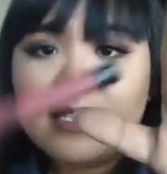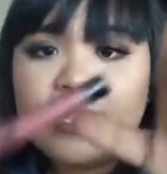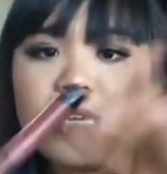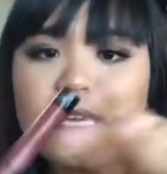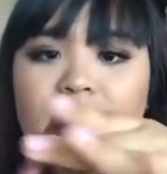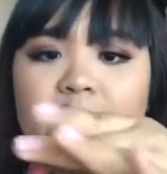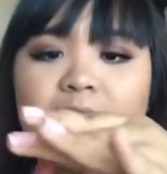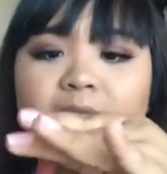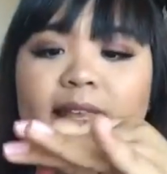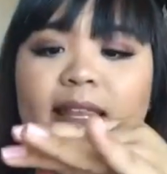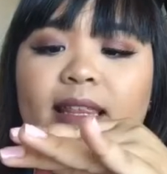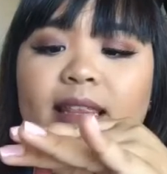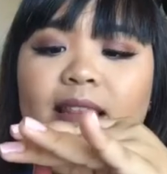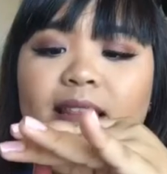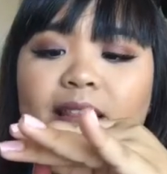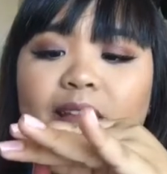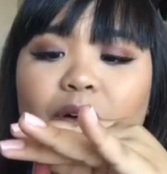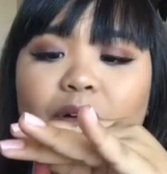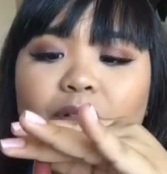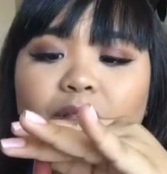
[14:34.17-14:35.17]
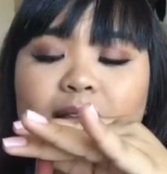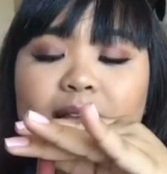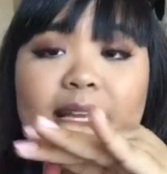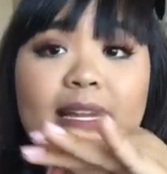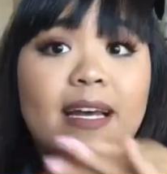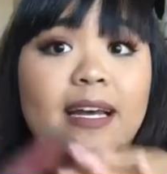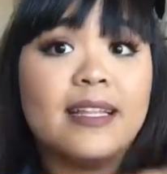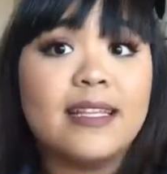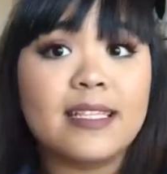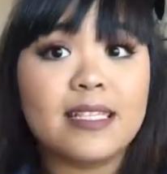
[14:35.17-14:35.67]
D in
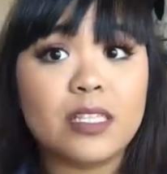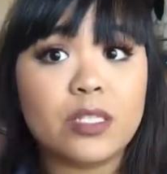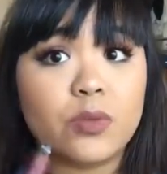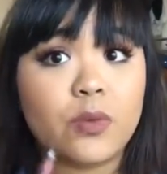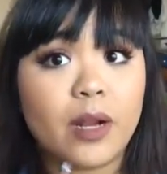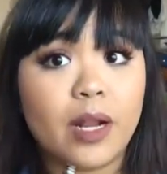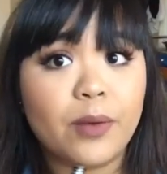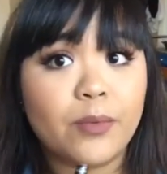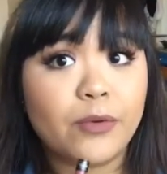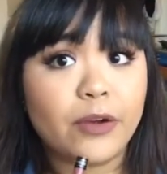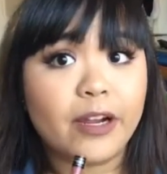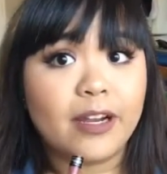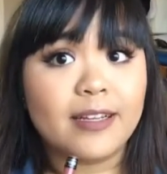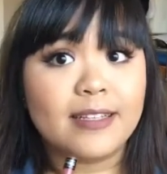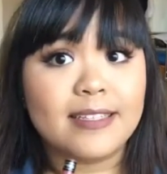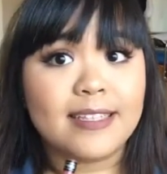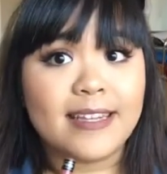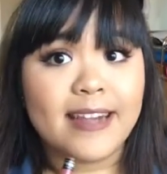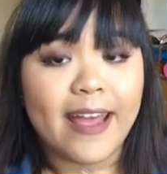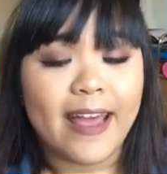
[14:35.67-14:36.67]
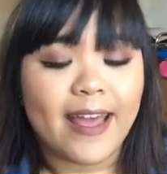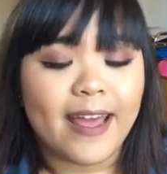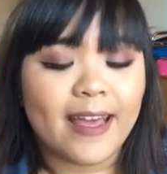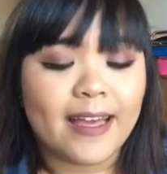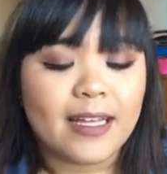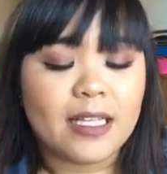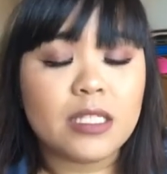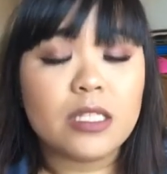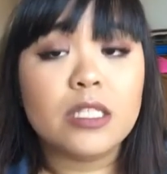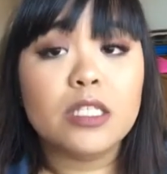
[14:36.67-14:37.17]
Lolita. This is what I'm wearing today.
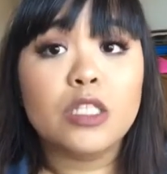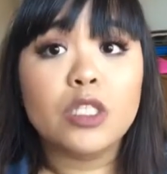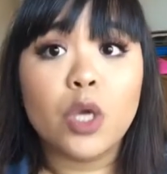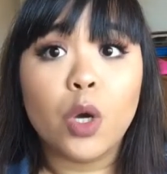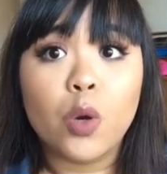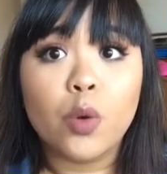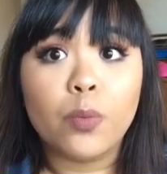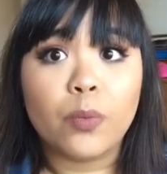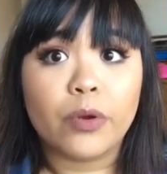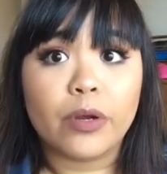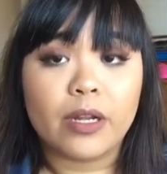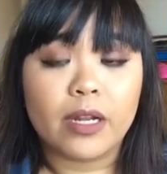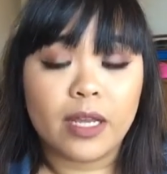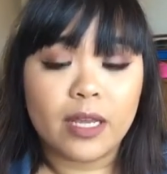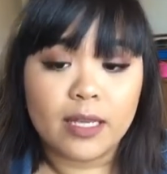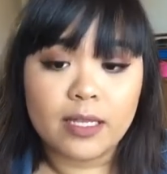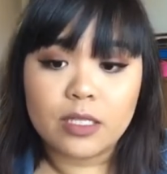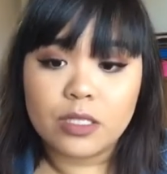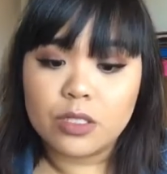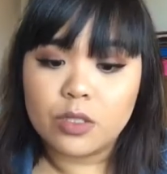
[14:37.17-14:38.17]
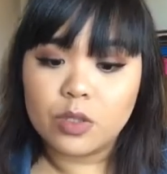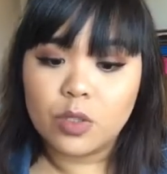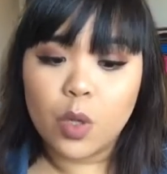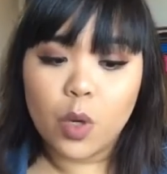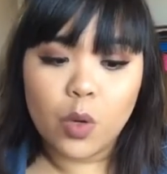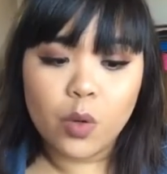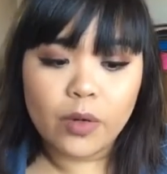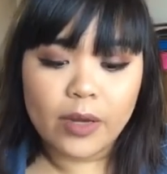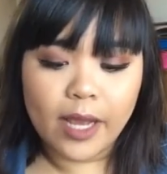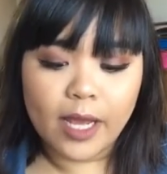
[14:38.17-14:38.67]
It's so pretty,
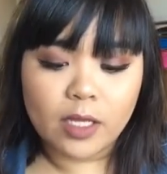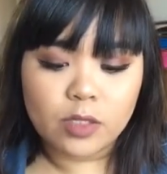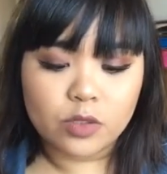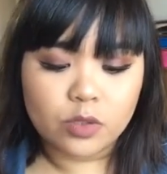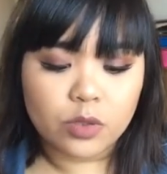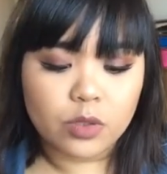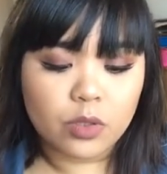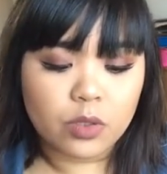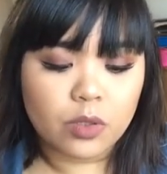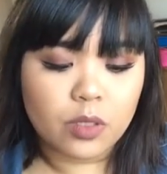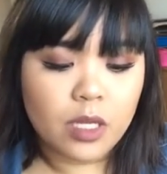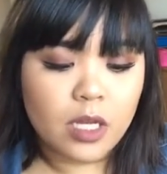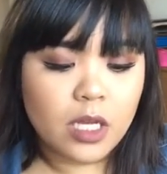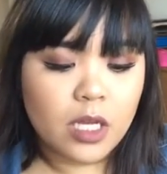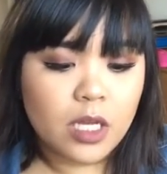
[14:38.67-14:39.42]
so natural.